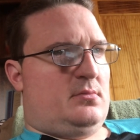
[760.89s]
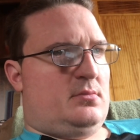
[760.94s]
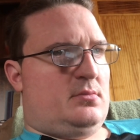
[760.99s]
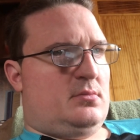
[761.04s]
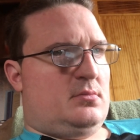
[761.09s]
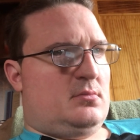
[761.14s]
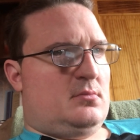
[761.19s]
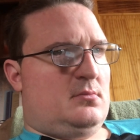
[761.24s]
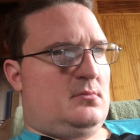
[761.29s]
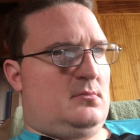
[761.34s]

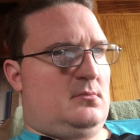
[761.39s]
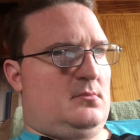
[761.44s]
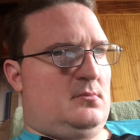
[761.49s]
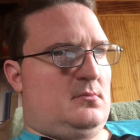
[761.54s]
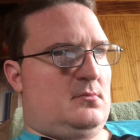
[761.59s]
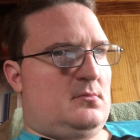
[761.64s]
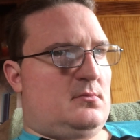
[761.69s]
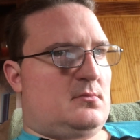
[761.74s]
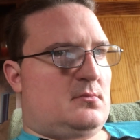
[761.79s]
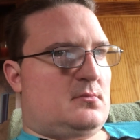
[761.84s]

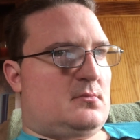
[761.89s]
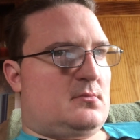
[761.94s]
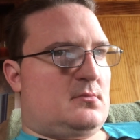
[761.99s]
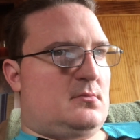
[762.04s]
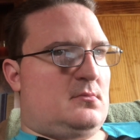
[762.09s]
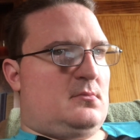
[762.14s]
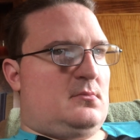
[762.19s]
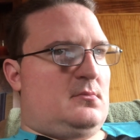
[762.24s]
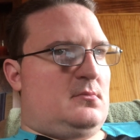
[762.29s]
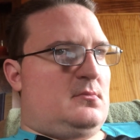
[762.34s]

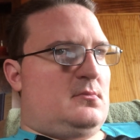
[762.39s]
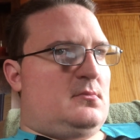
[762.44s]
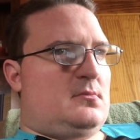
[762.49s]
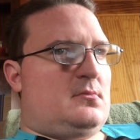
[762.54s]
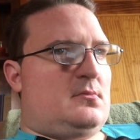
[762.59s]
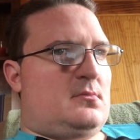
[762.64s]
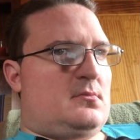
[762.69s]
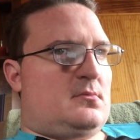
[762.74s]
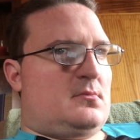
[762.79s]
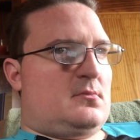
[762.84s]

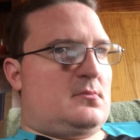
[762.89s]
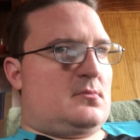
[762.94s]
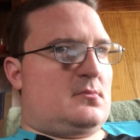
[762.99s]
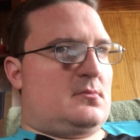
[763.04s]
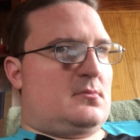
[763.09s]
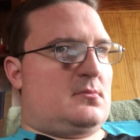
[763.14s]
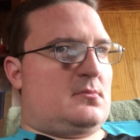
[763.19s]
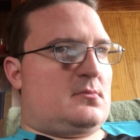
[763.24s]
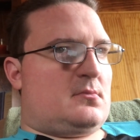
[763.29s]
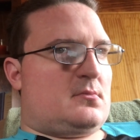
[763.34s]

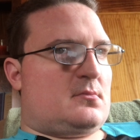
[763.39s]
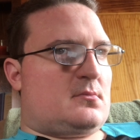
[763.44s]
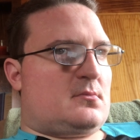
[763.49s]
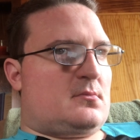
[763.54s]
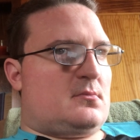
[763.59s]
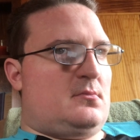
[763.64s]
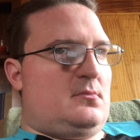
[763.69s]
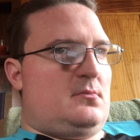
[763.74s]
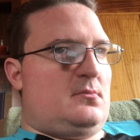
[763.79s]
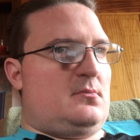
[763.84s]

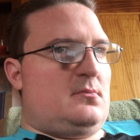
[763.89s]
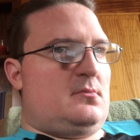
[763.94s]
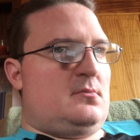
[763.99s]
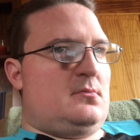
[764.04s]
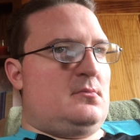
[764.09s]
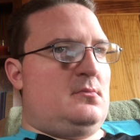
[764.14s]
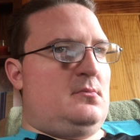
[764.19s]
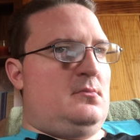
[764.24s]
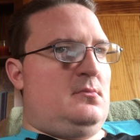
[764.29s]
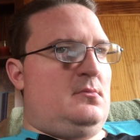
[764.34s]

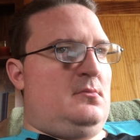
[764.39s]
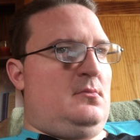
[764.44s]
Nothing is said.